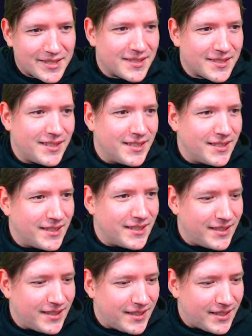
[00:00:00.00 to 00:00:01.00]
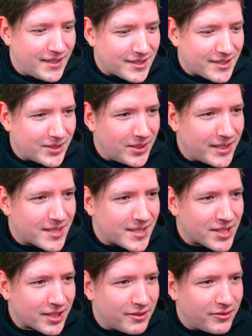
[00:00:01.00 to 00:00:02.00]
So let's
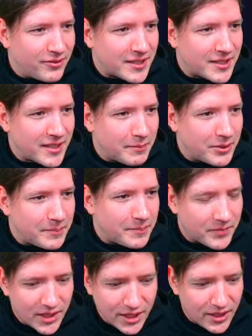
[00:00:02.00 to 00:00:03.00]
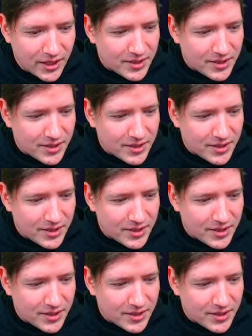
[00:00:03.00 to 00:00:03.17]
check the full example. Let's